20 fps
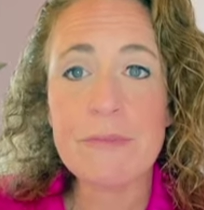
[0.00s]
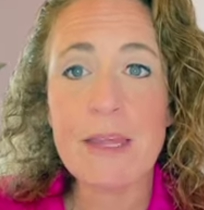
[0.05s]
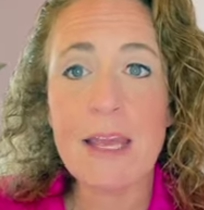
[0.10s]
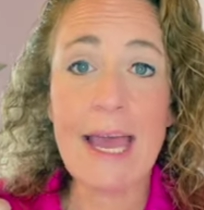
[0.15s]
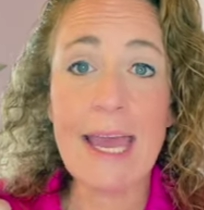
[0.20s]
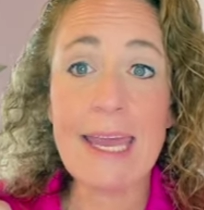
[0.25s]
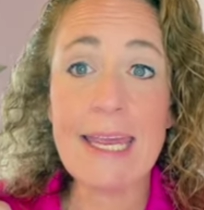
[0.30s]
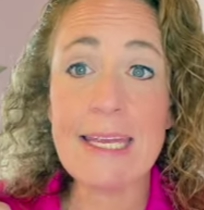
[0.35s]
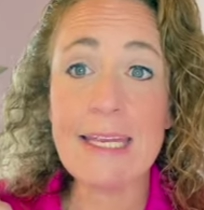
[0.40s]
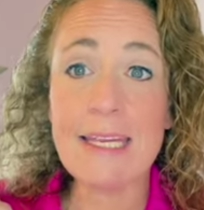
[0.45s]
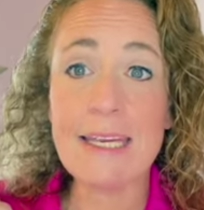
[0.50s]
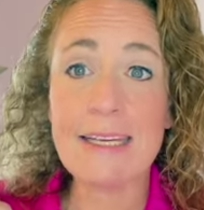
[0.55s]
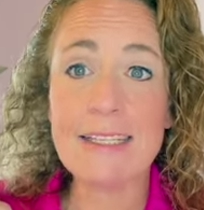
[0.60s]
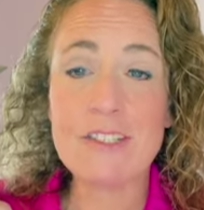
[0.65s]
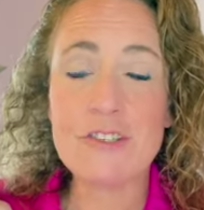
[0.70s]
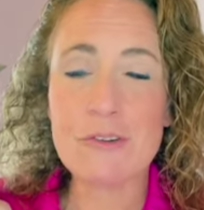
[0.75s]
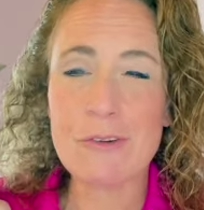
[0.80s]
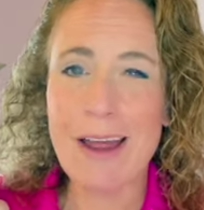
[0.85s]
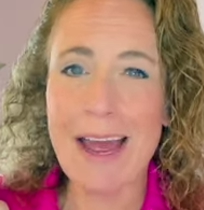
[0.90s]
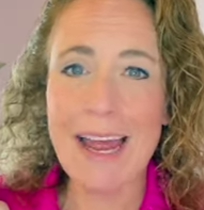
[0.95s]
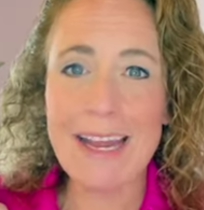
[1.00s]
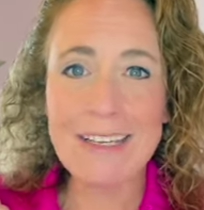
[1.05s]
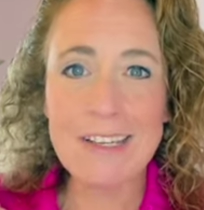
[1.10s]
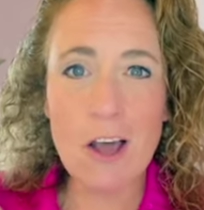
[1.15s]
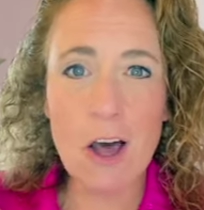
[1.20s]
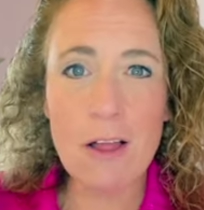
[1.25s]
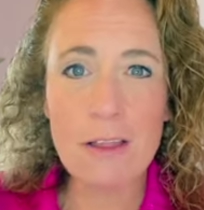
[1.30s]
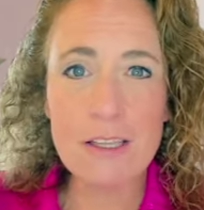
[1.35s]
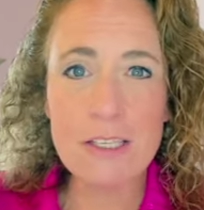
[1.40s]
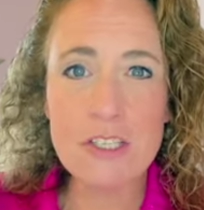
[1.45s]
I tried
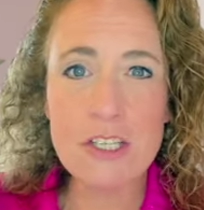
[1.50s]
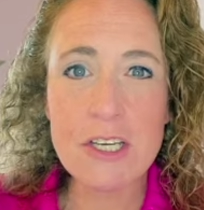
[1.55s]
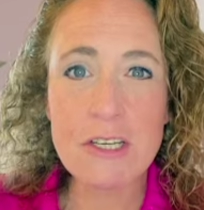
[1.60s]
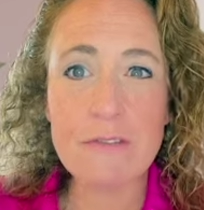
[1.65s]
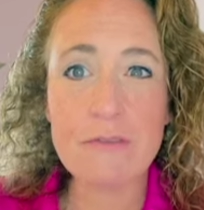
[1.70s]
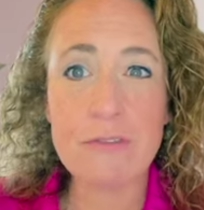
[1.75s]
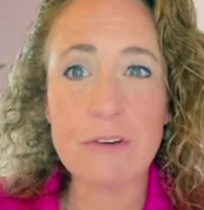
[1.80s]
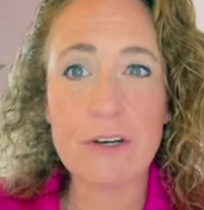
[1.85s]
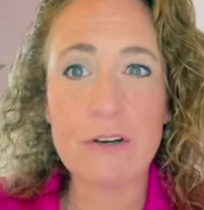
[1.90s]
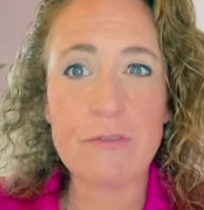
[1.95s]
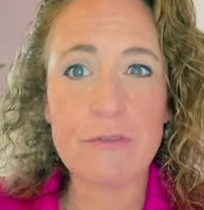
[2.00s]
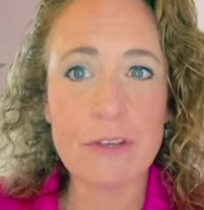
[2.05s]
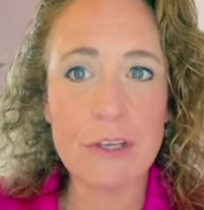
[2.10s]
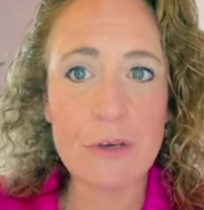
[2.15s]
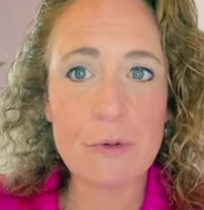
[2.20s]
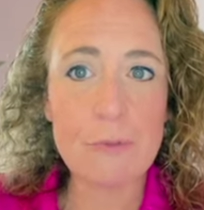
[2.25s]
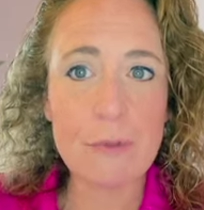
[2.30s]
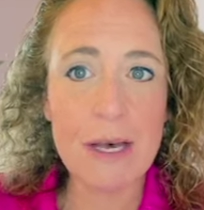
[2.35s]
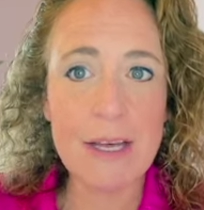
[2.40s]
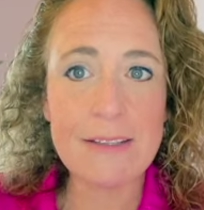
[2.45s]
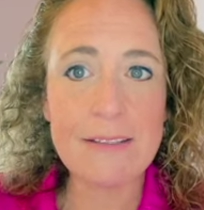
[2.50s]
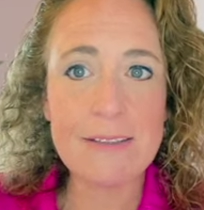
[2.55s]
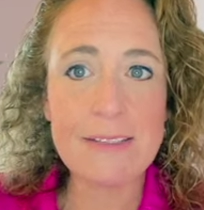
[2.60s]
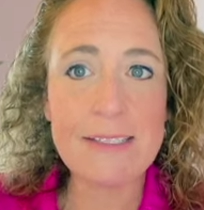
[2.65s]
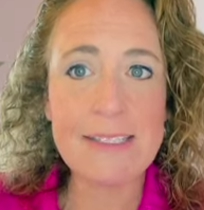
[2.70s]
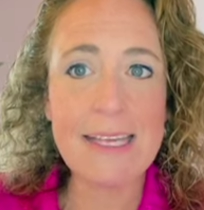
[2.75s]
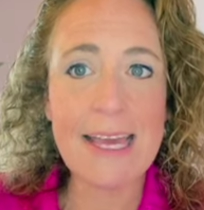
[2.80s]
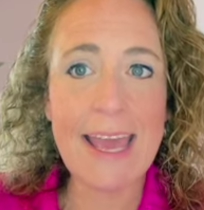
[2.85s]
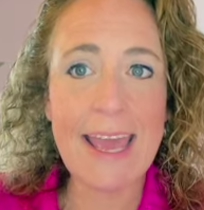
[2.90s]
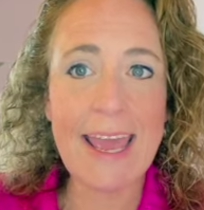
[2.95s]
collagen for a few
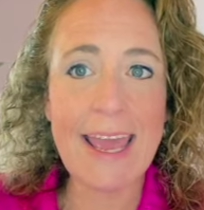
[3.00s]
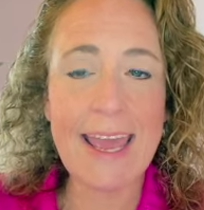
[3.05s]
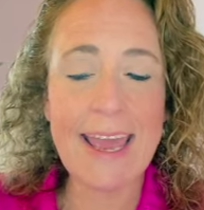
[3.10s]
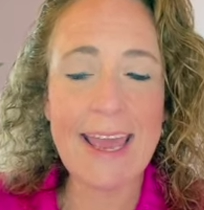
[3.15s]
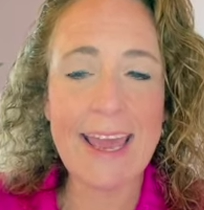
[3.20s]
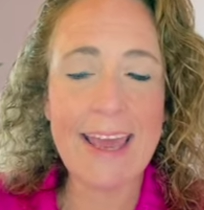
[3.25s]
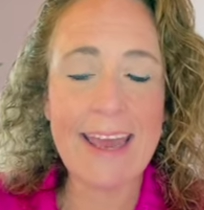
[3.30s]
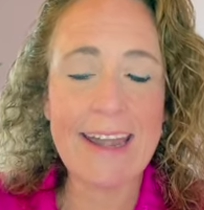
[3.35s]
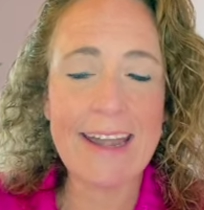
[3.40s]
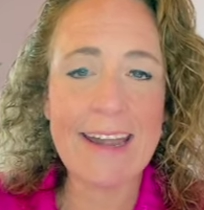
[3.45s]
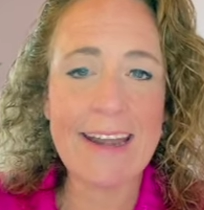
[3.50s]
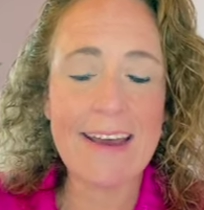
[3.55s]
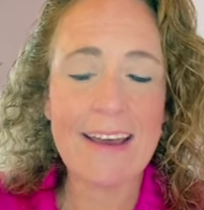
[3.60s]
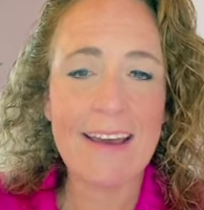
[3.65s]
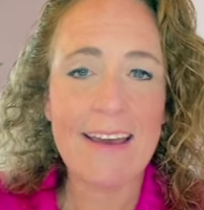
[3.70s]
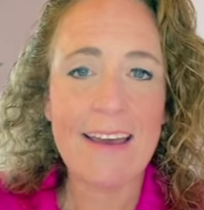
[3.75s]
months, and